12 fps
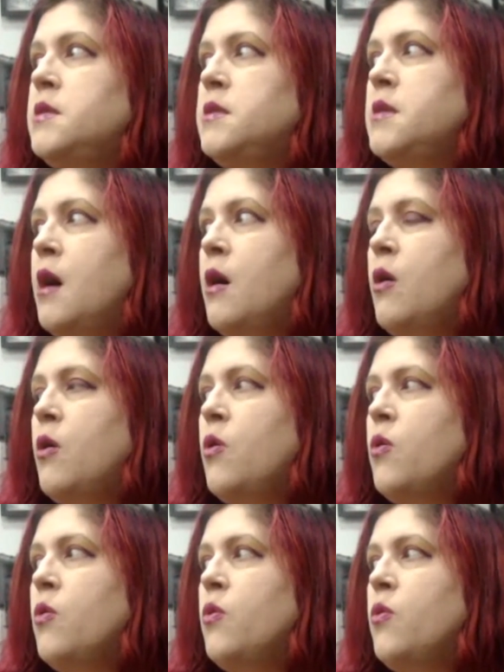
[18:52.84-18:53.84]

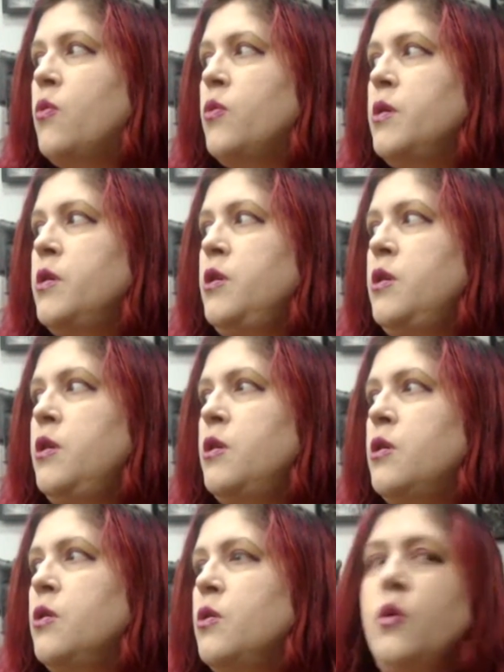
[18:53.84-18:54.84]
So
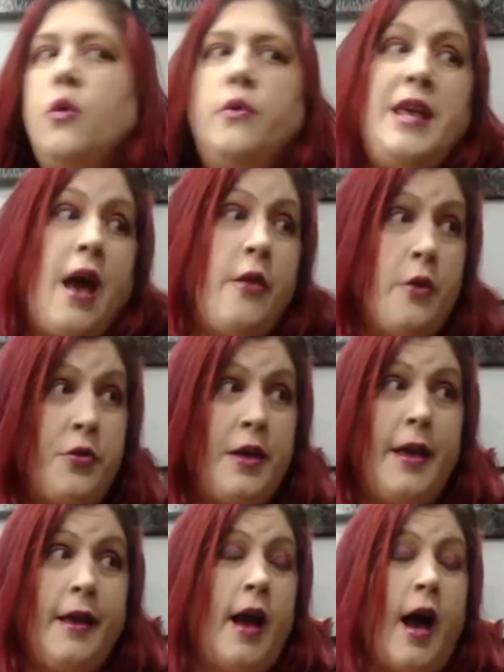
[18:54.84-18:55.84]
the other
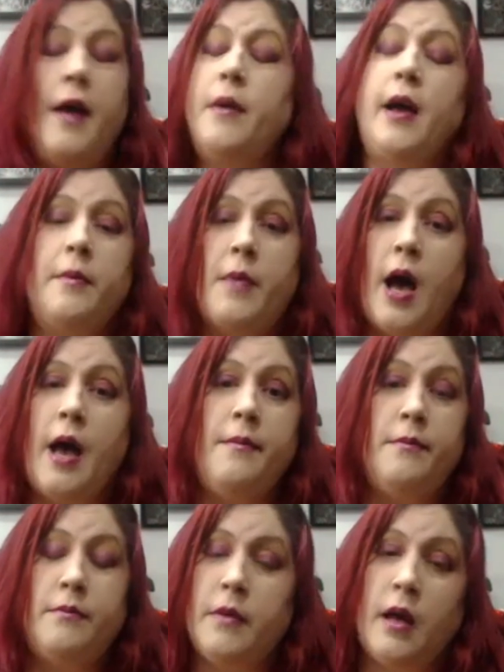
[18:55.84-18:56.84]
thing,
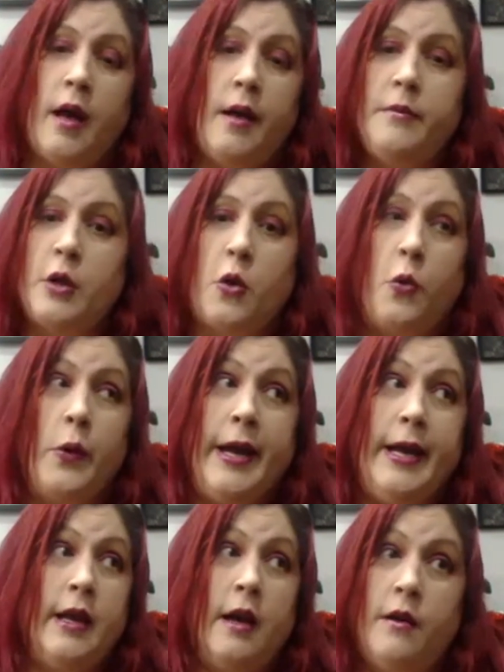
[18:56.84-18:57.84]
I'm the
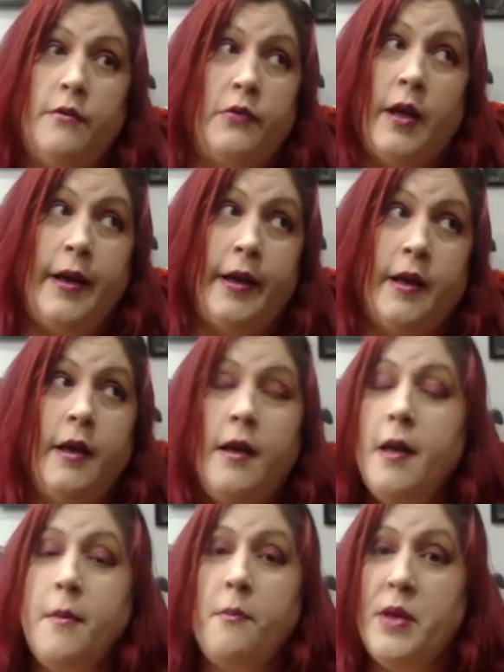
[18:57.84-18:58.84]
queen of like
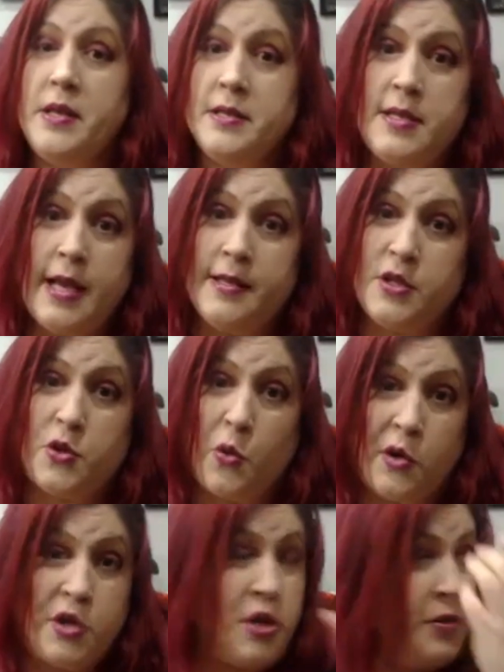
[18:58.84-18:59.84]
bins and
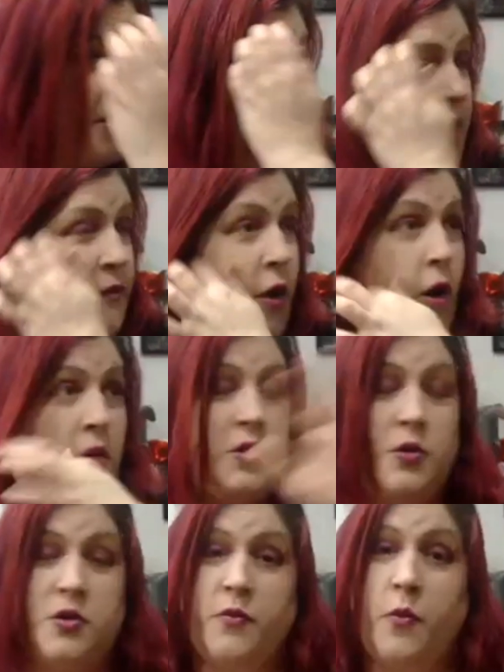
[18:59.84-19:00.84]
storage units. So I have all
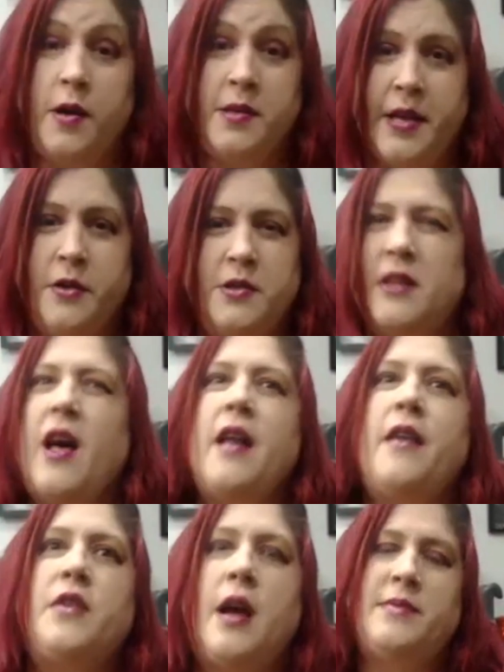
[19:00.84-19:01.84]
sorts of ones I use. A lot
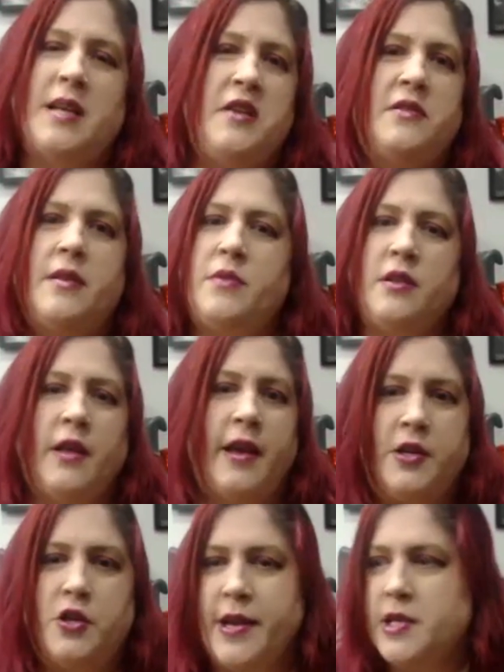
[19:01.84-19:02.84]
of I use them to
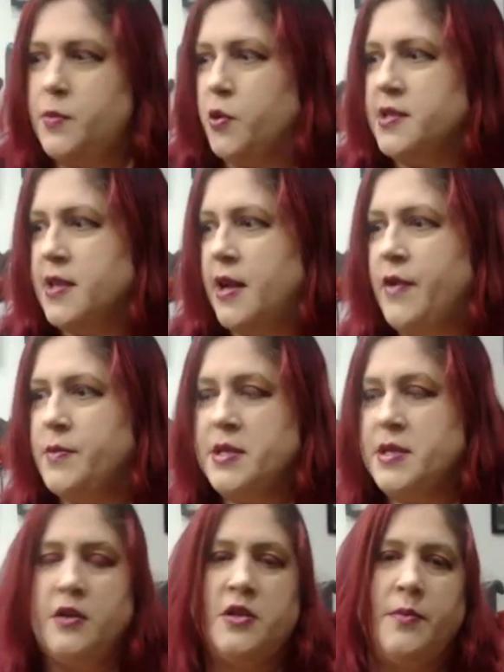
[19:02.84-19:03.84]
like transport stuff
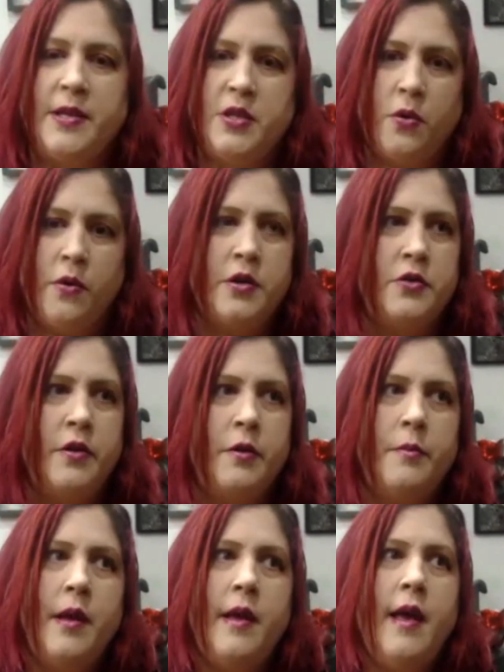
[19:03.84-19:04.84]
upstairs to my storage
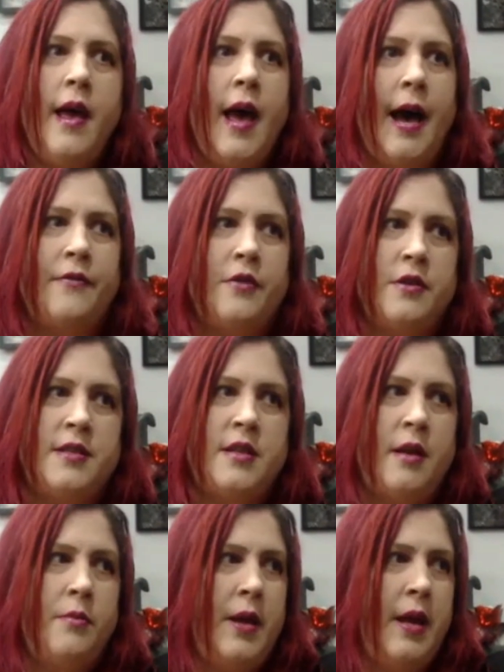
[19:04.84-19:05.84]
room after it's
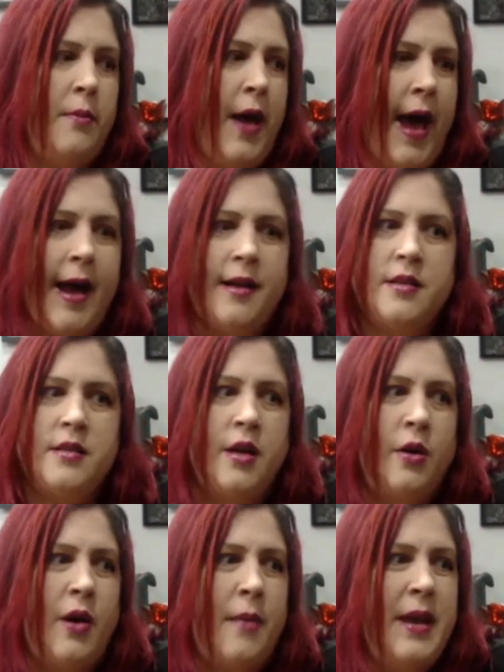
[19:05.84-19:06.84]
done being packed.
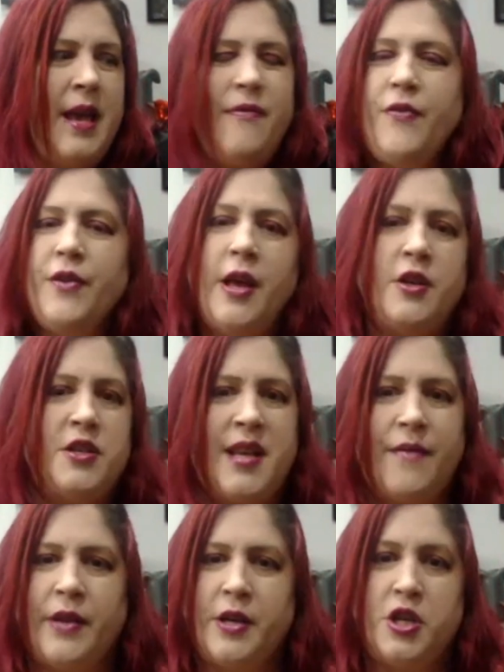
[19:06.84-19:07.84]
So I mean, even if you just
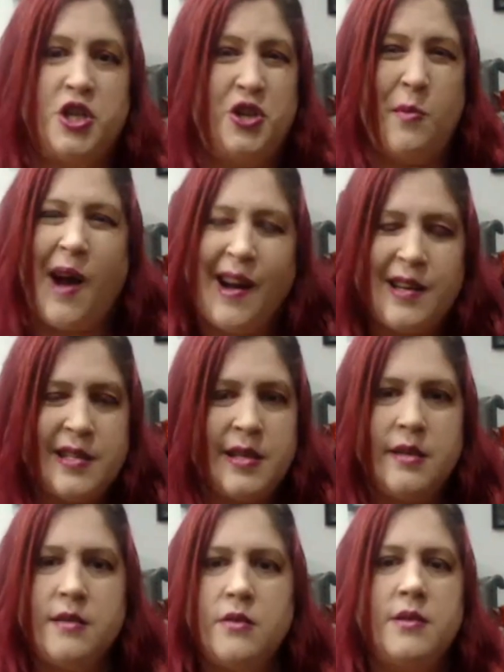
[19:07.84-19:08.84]
have like shoe
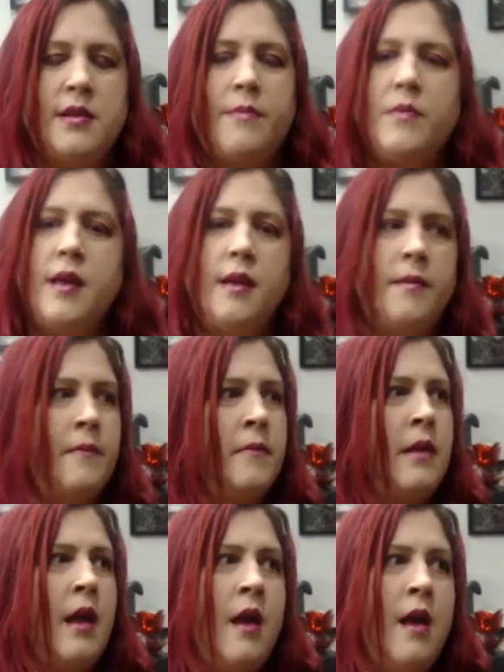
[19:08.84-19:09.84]
boxes or something,
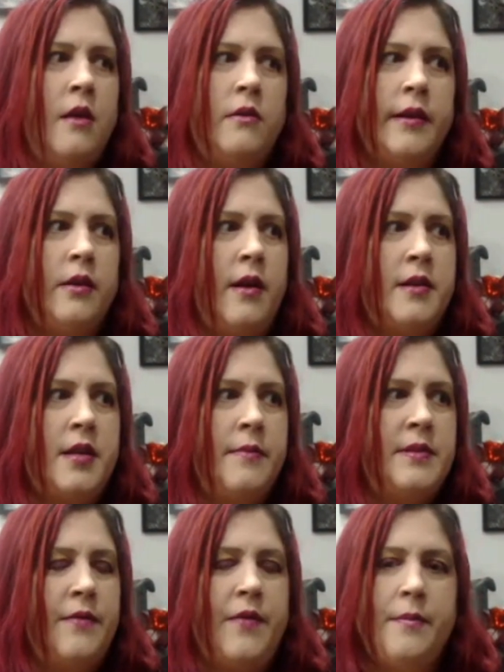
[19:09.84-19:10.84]
like a lot of
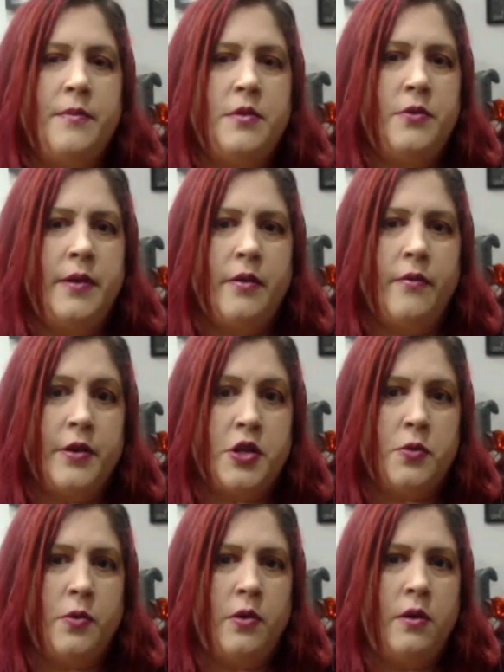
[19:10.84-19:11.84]
times if I'm doing a
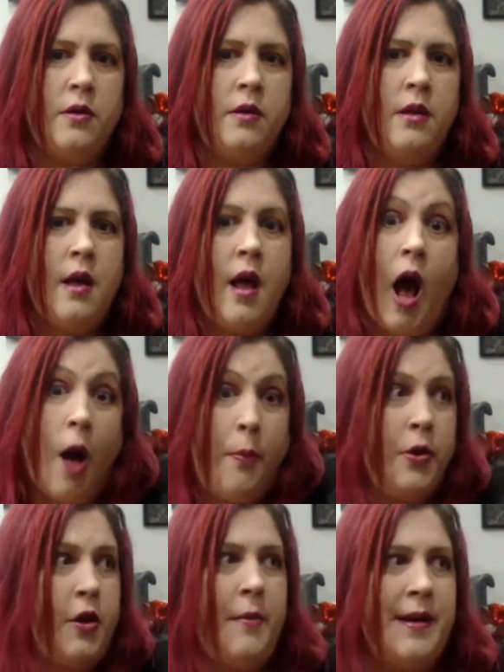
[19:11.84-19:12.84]
ritual, I'll
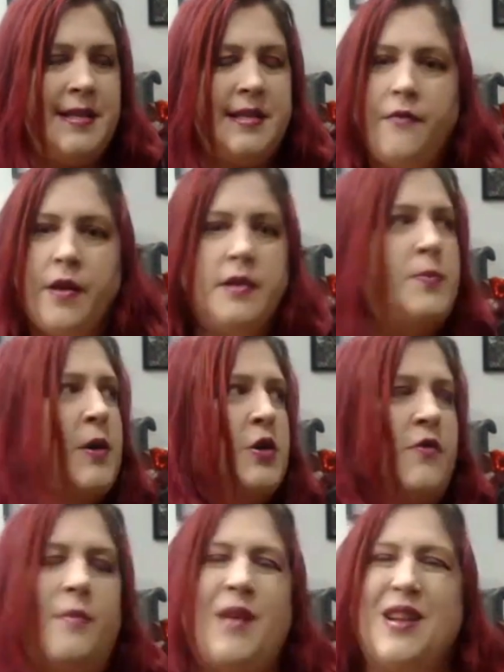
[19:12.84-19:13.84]
put all my stuff, especially
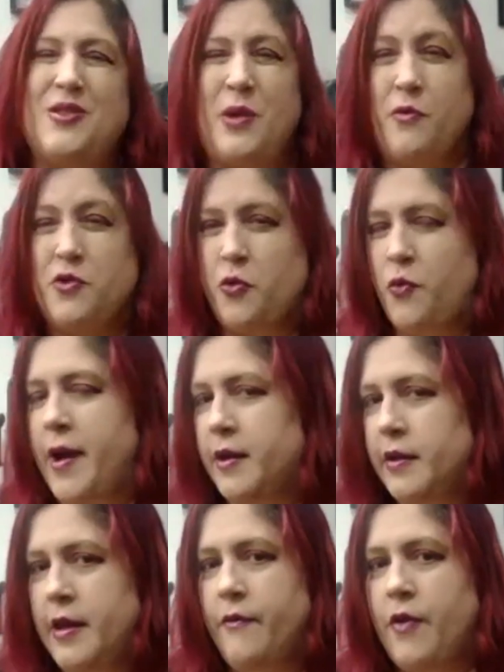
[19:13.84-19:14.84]
if I'm not doing it
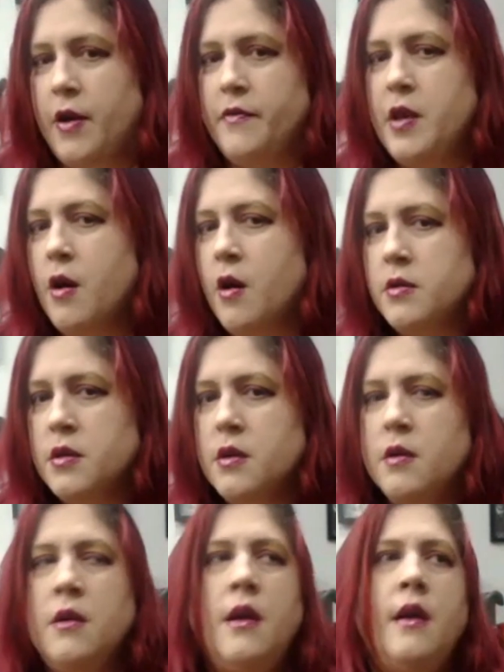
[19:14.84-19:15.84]
directly in front of the
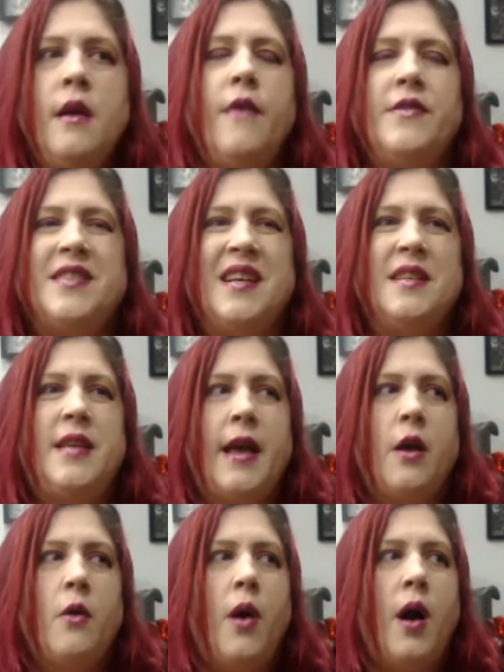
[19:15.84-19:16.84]
altar, if it's going to
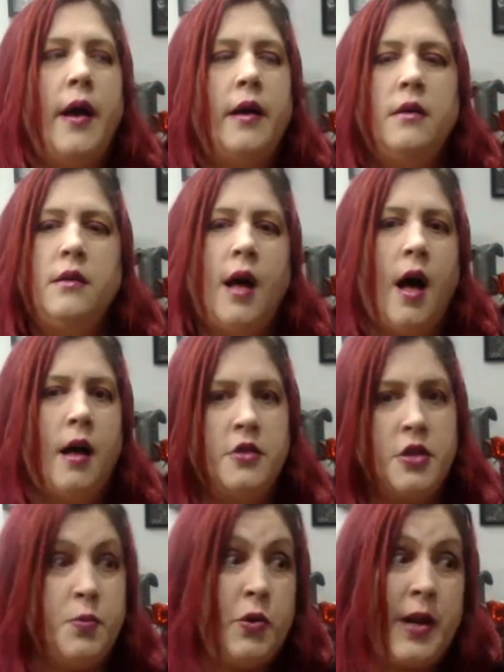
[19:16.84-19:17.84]
take a while, I'll
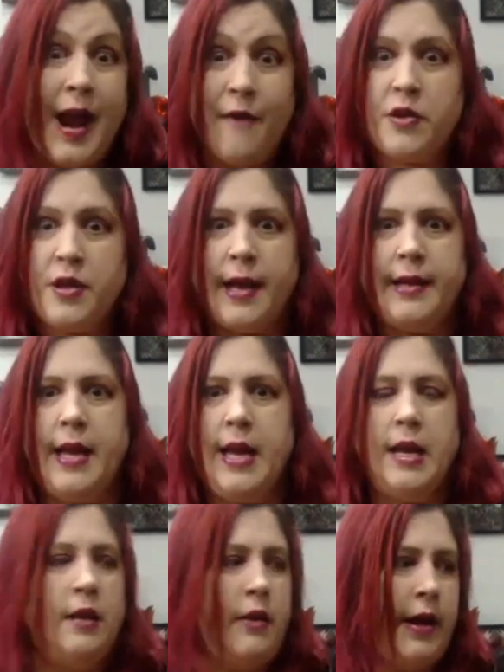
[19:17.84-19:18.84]
just put everything I
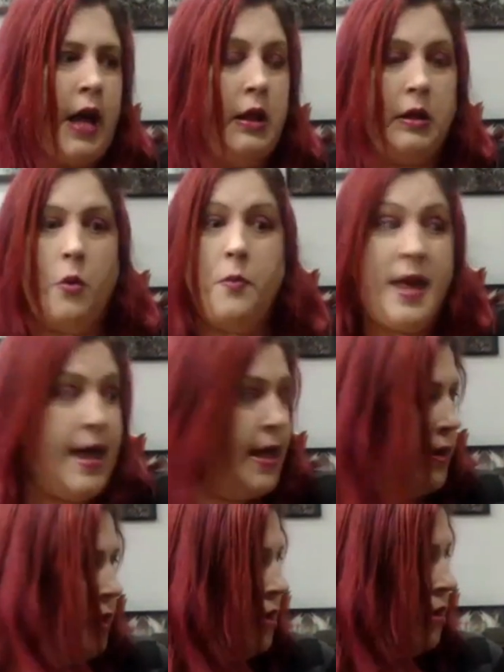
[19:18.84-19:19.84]
need in like a little
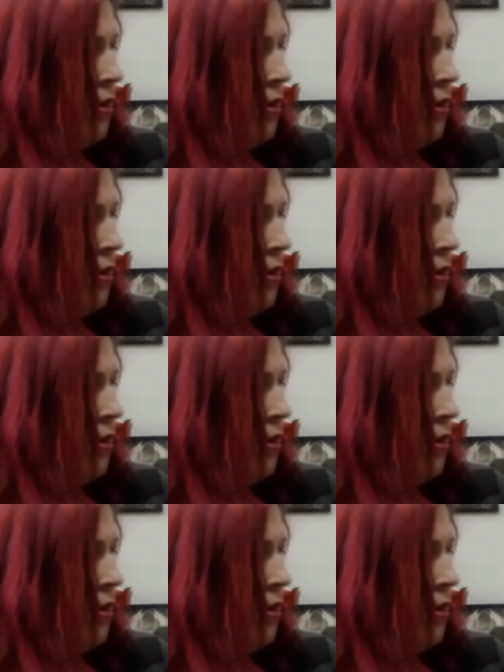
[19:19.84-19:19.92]
bin.